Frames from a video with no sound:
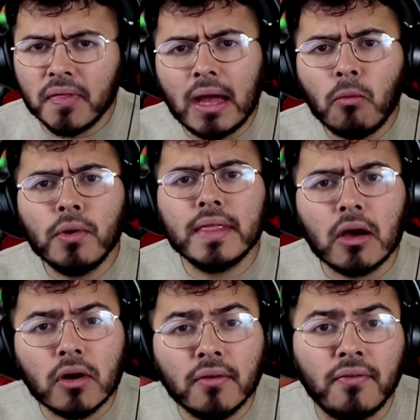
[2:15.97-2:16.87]
but not
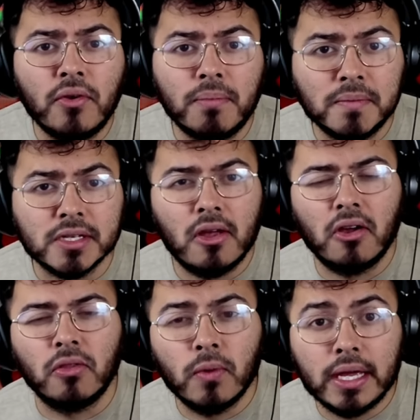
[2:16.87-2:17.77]
without a few bumps
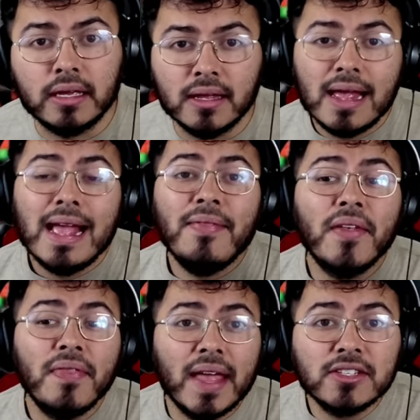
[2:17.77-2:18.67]
along the way. In
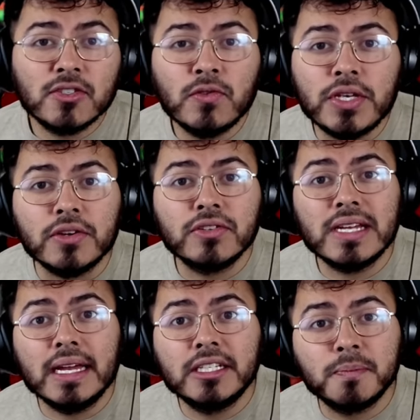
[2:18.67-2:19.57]
the next 2
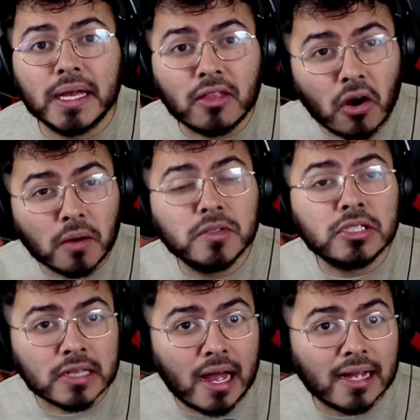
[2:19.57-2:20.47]
years, I expect ARM's
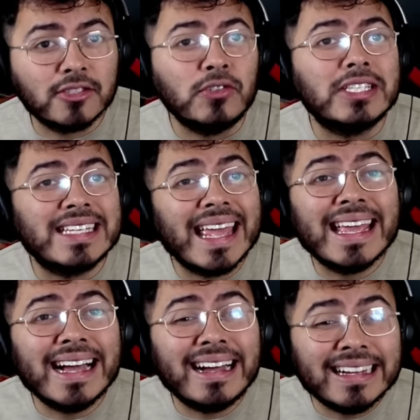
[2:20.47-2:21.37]
stock to
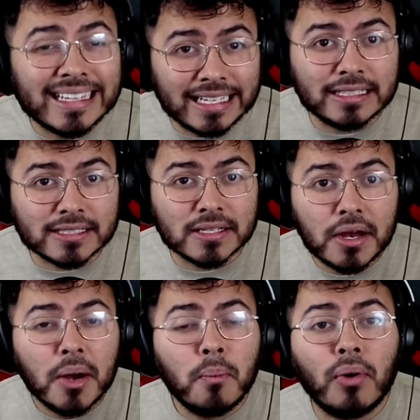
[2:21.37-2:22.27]
take a hit,
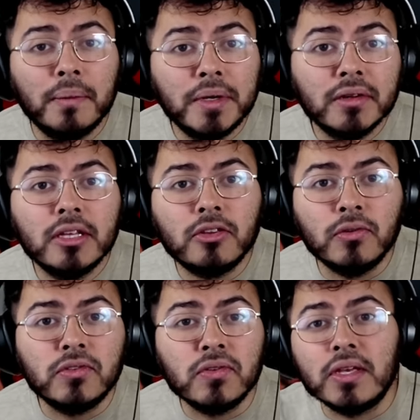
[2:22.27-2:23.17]
primarily
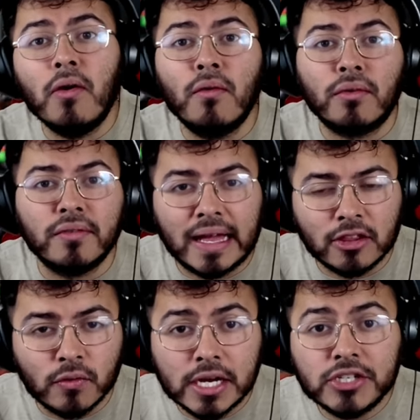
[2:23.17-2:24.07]
due to the
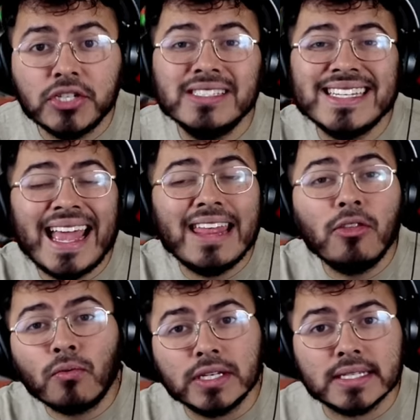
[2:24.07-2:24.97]
overvaluations
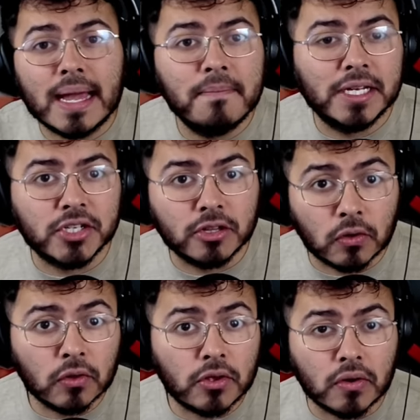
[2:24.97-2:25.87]
and the risk I
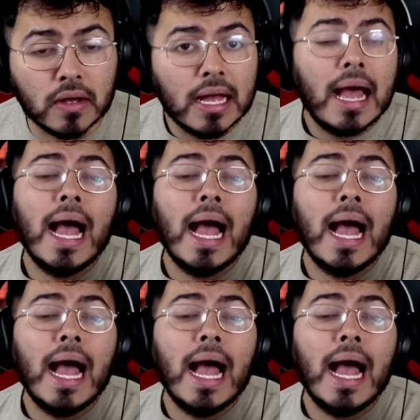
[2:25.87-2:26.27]
mentioned earlier.